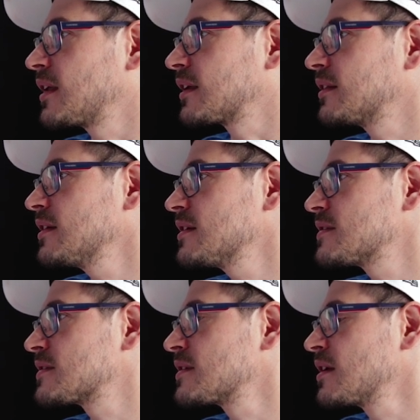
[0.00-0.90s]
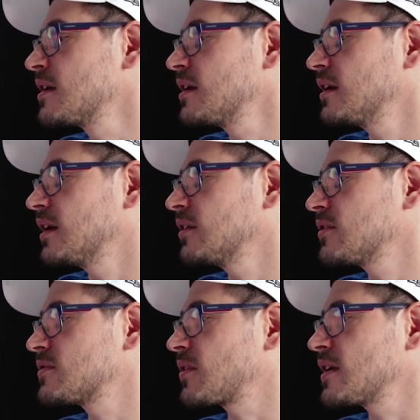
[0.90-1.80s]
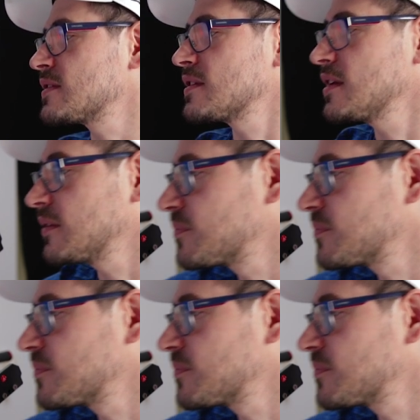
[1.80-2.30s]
like this. And as you can see,